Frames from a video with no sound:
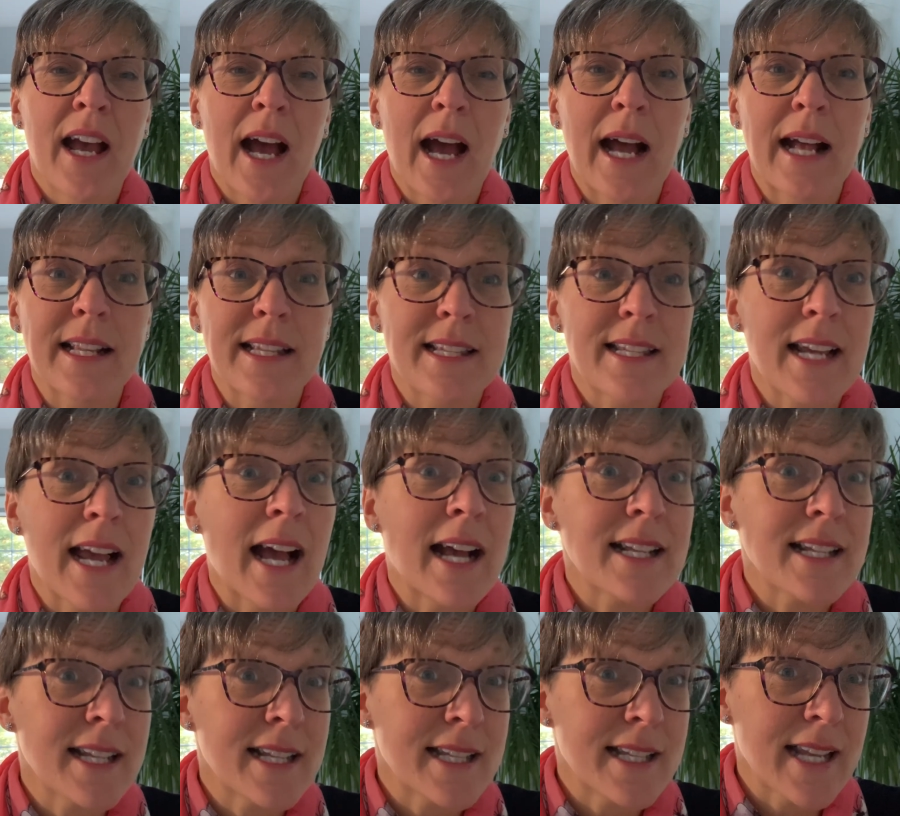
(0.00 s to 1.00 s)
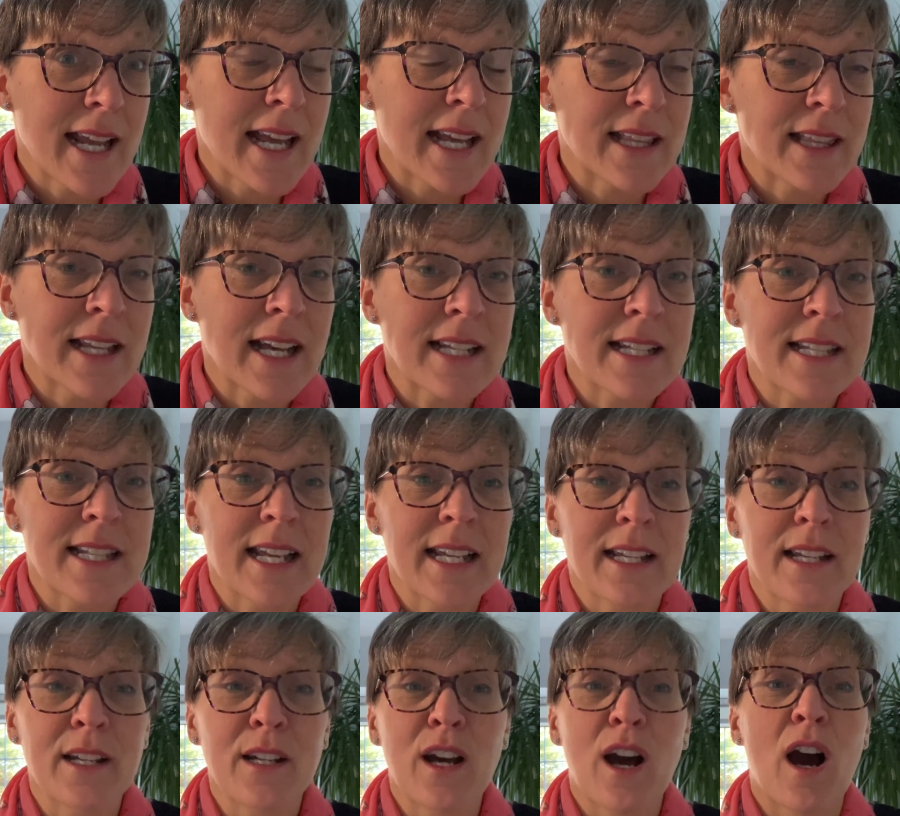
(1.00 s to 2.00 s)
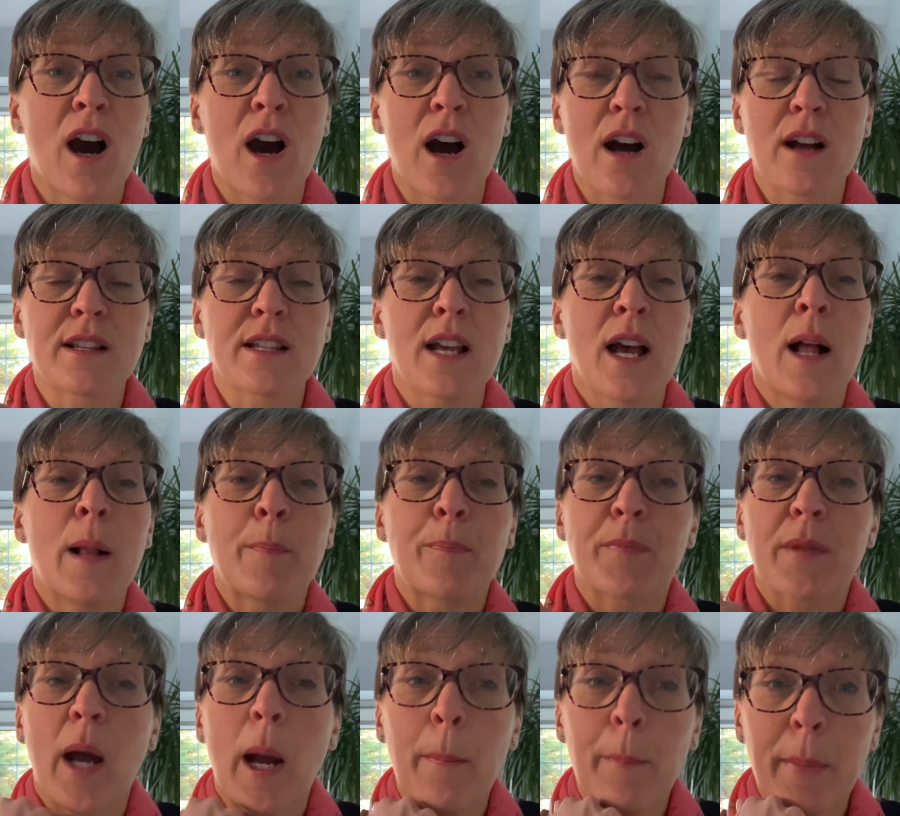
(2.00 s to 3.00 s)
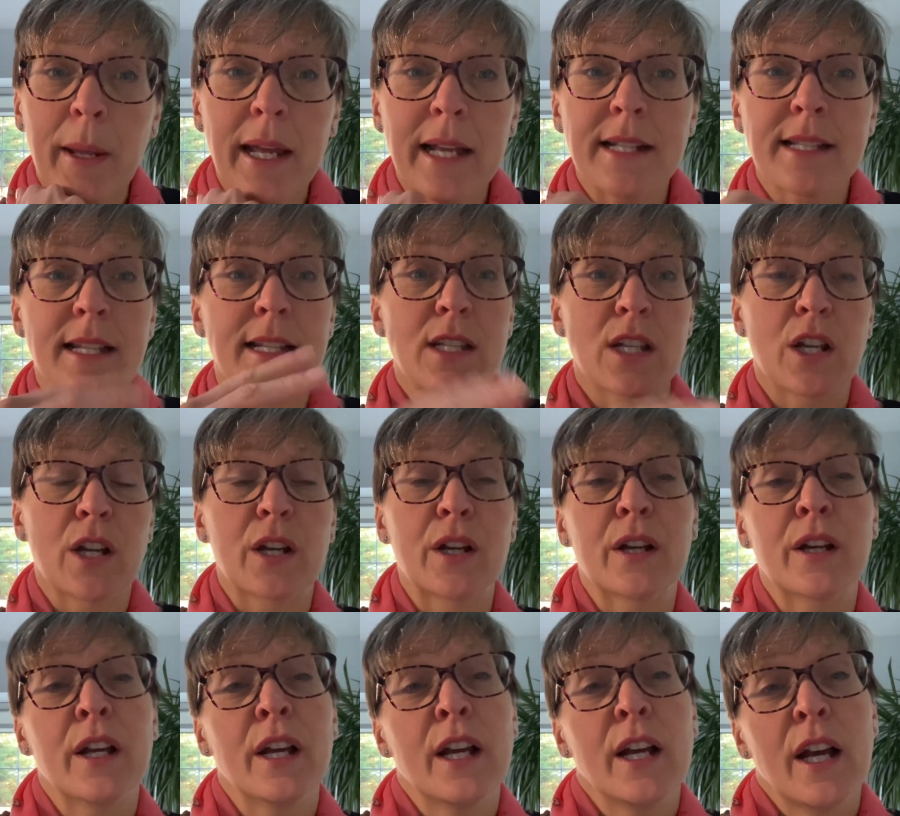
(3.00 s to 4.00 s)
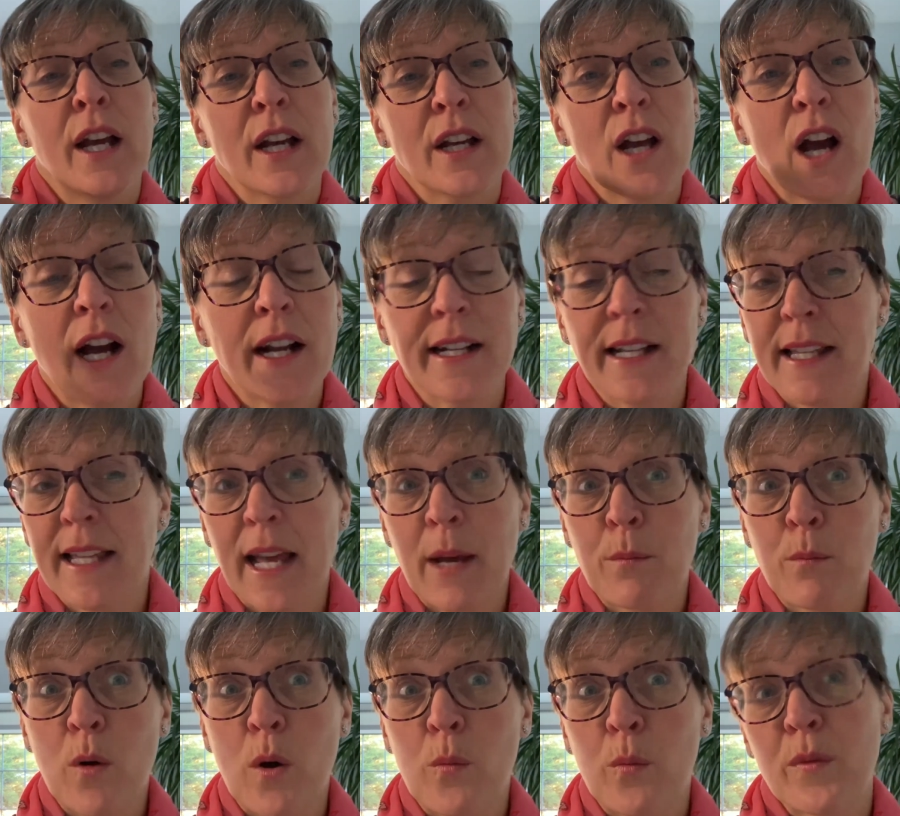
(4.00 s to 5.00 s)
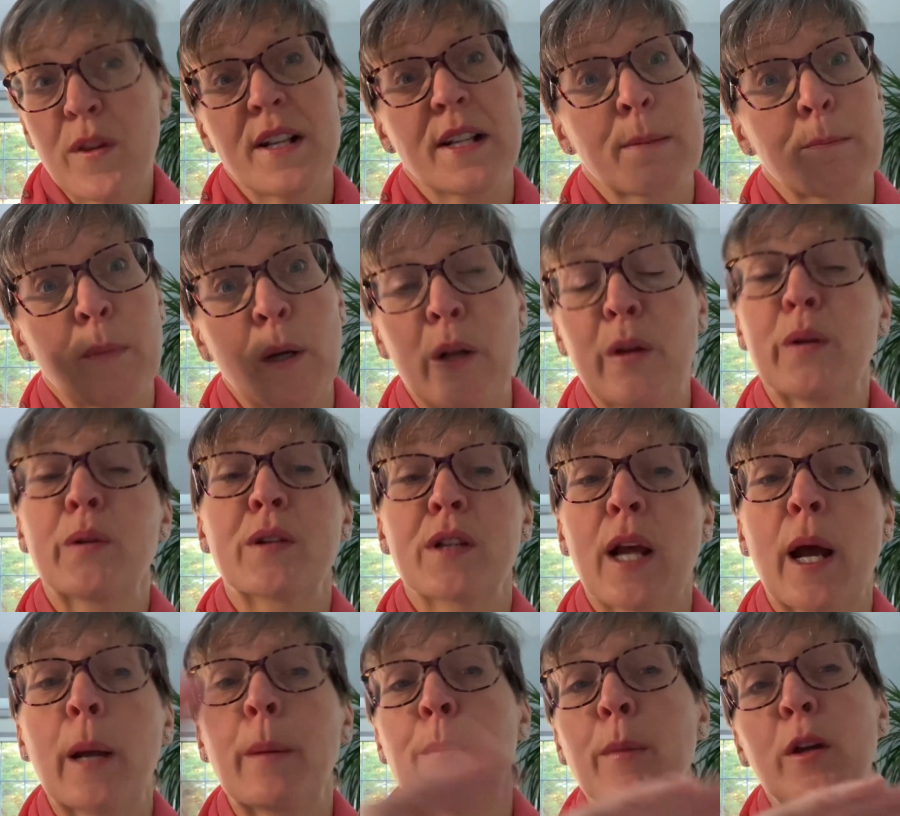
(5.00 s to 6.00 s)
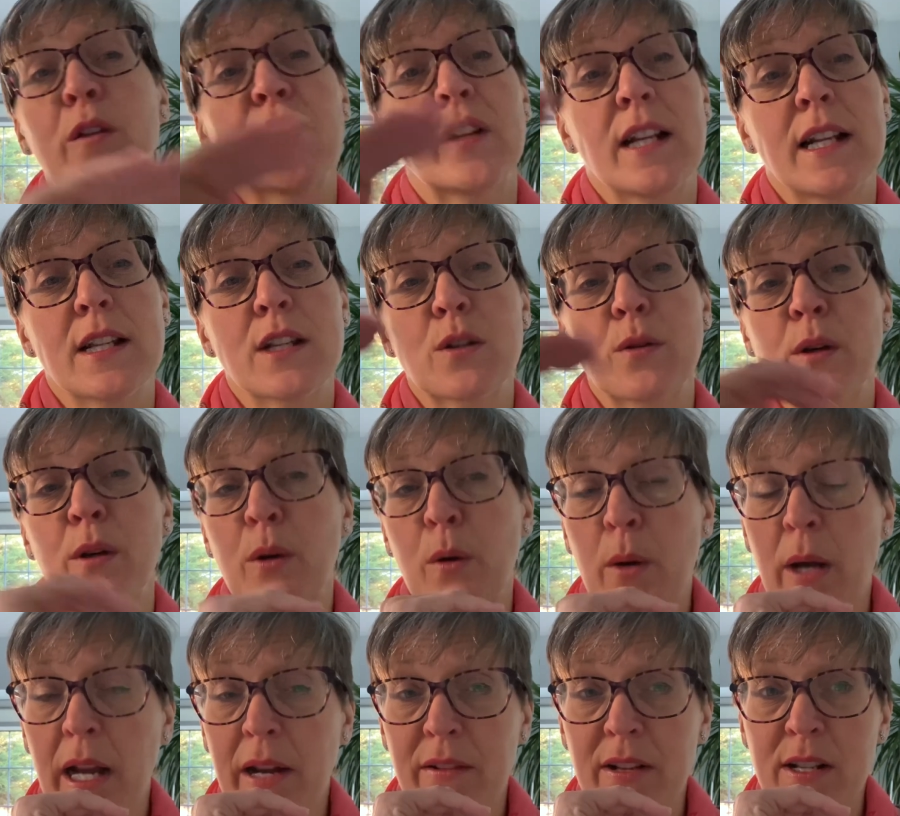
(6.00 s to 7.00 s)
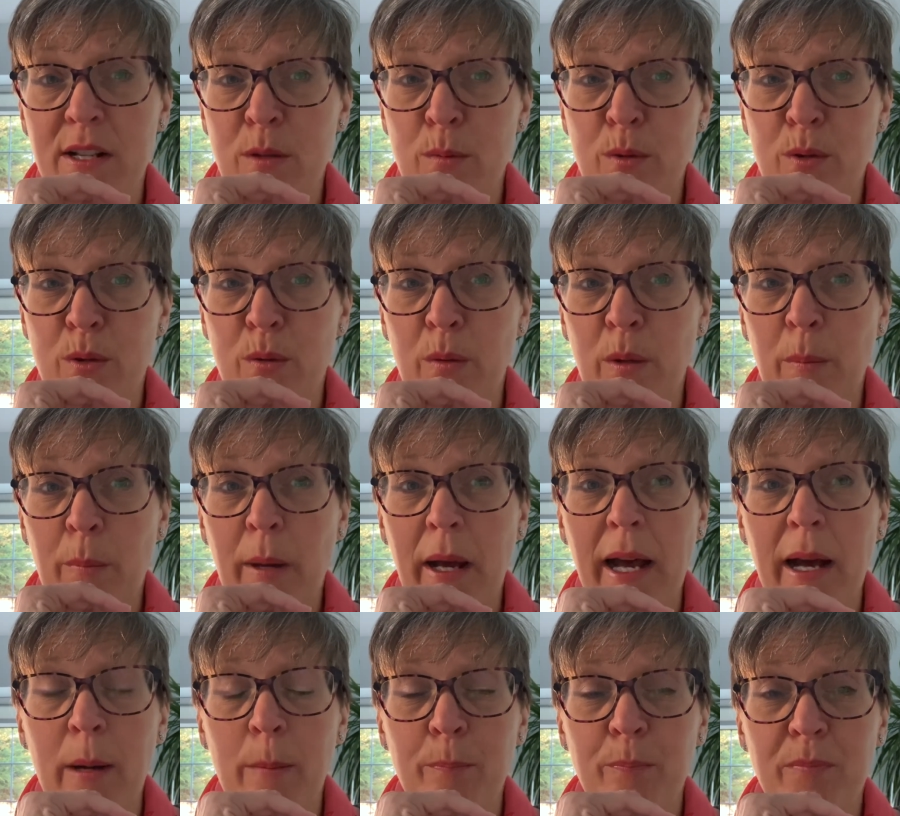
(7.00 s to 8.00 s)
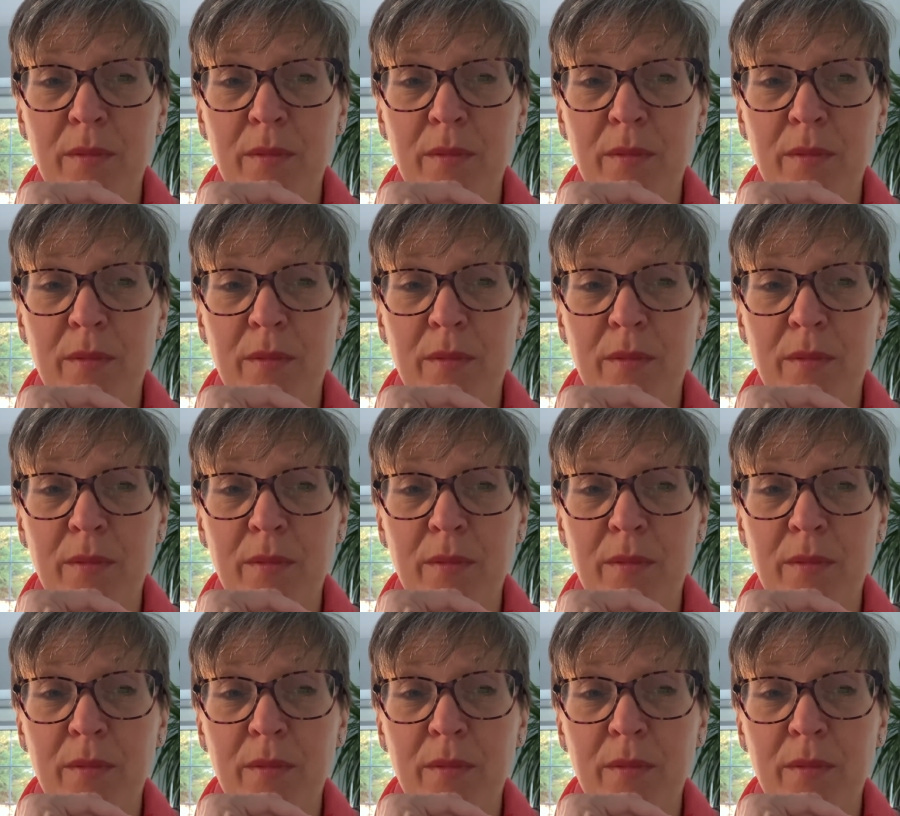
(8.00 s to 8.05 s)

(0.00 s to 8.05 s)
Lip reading: And as I said, that second card I picked to kind of get what this Pluto moving into Aquarius was all about.